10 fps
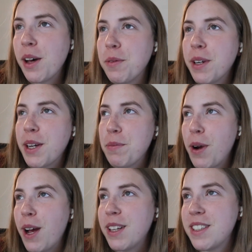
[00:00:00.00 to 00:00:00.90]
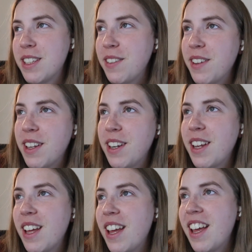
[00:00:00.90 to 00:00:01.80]
When I brought Steven
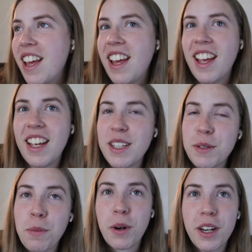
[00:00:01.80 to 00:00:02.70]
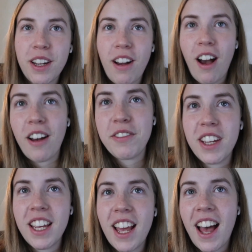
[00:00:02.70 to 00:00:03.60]
his morning
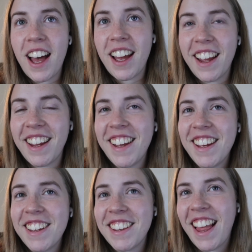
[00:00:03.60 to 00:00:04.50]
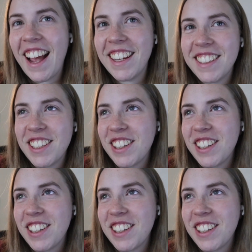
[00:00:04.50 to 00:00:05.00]
coffee, I lied